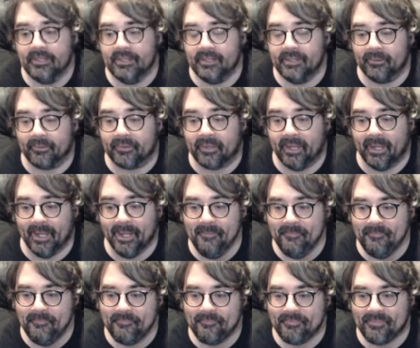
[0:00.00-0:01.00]
Okay?
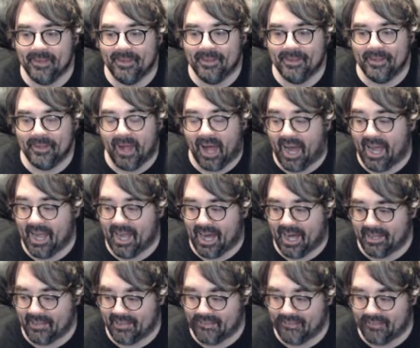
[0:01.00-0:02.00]
I
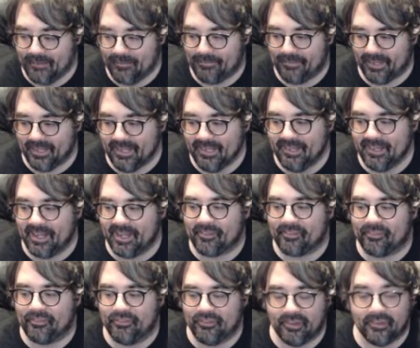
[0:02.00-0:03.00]
honestly think
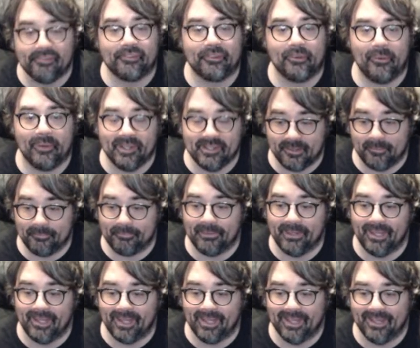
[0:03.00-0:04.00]
it's just going to
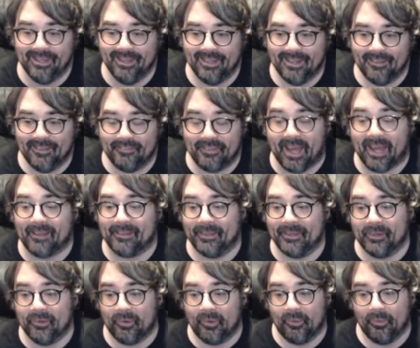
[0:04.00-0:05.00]
be that
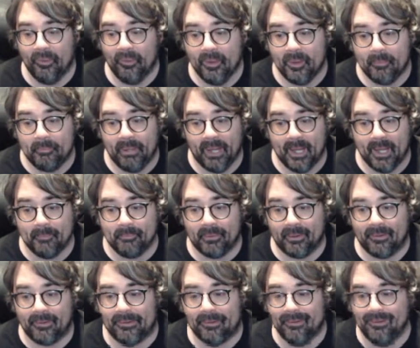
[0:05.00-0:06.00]
little
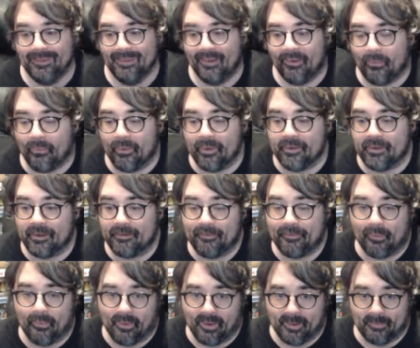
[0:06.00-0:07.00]
paper order
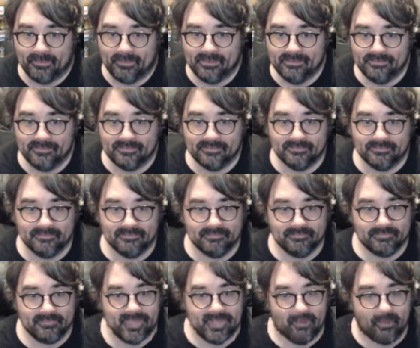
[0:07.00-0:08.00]
form,
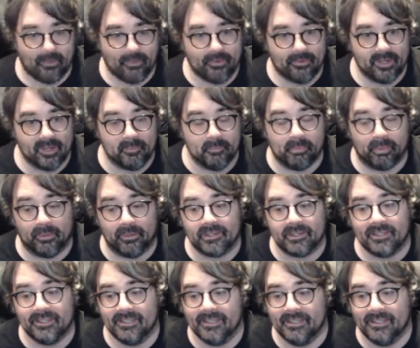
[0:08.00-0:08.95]
that ordering book,